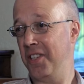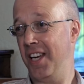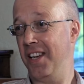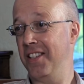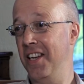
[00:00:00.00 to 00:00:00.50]

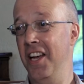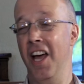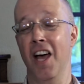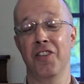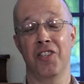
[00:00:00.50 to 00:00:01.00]
said,
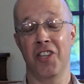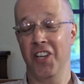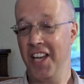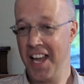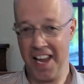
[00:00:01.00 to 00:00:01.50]

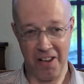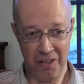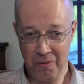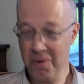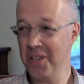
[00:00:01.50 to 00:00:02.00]
to
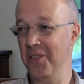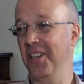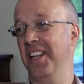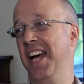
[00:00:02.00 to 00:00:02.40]
hell with all of